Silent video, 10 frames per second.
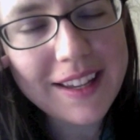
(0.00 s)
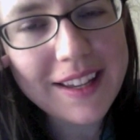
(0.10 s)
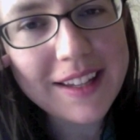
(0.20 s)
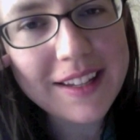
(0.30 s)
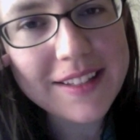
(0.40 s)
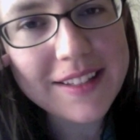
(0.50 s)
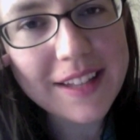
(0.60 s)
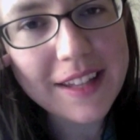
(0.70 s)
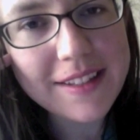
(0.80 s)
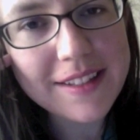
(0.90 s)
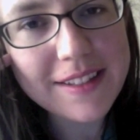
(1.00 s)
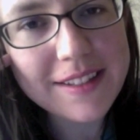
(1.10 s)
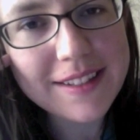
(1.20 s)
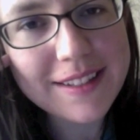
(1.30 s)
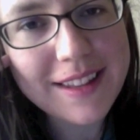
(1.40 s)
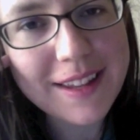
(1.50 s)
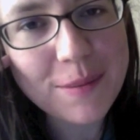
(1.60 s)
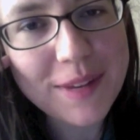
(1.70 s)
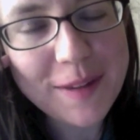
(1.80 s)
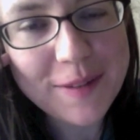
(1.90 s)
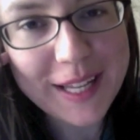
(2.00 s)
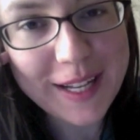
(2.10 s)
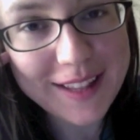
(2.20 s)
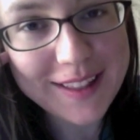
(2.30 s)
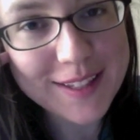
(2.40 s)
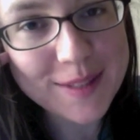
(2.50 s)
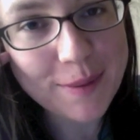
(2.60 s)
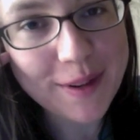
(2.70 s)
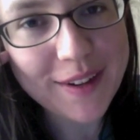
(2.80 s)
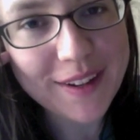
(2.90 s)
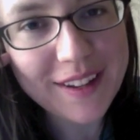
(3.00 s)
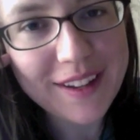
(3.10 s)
a sense, the becoming an atheist part